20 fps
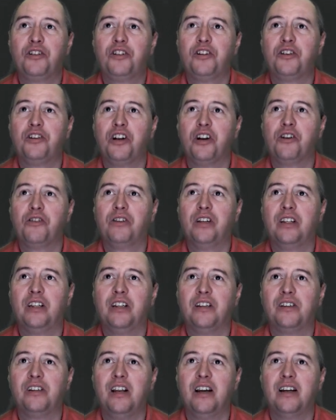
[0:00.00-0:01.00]
to show that
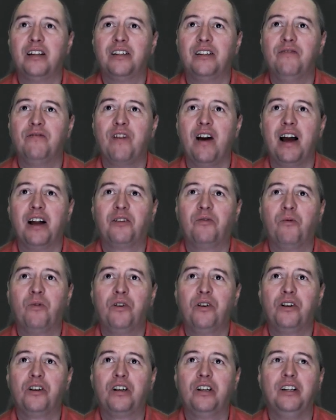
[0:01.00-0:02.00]
this does in fact
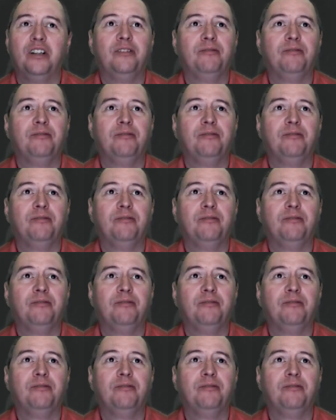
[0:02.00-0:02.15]
work.